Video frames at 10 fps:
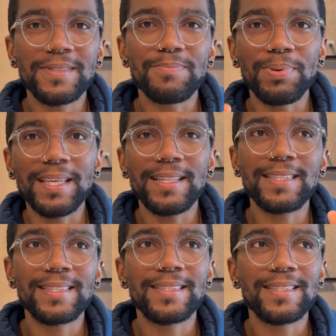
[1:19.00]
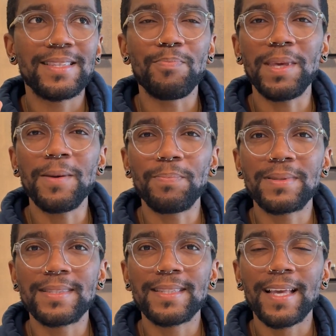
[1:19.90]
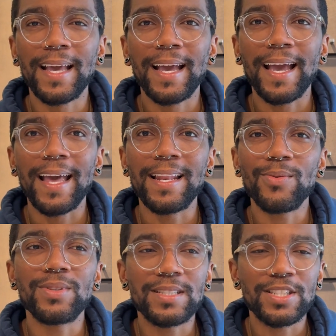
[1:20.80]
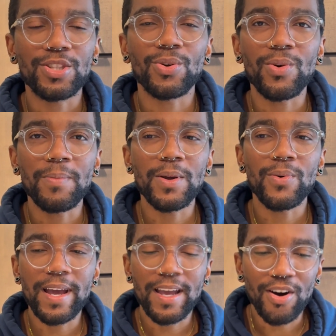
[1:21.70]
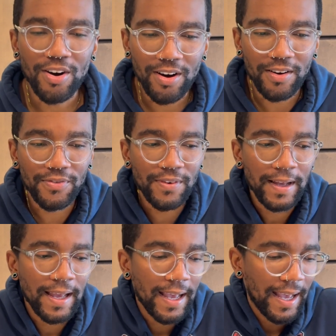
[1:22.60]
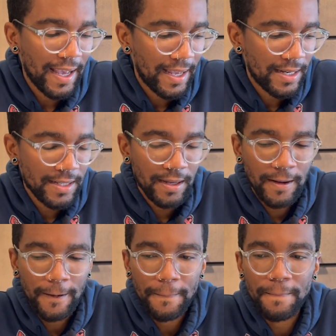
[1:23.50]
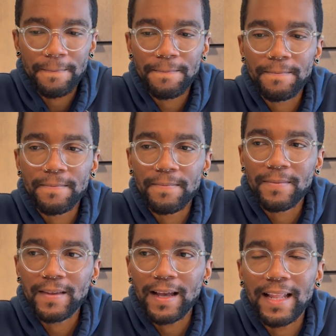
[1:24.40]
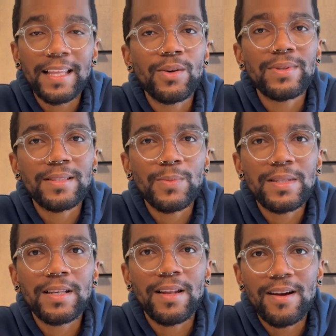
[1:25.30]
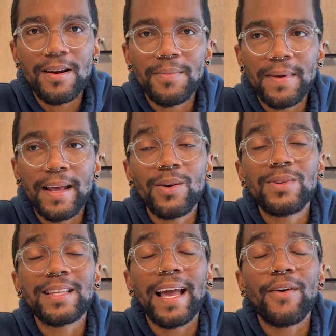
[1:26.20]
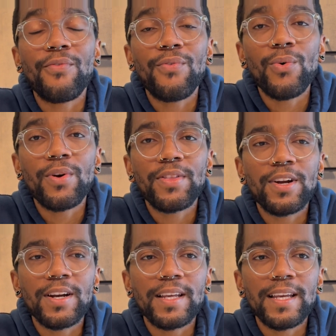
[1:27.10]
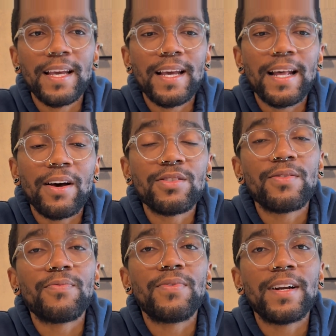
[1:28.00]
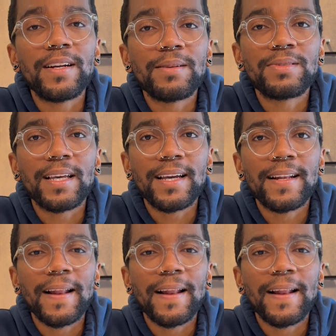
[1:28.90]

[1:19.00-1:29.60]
beeps. And it was just throwing me way off. And I think it was someone's alarm and it was like 4:30. I was very upset.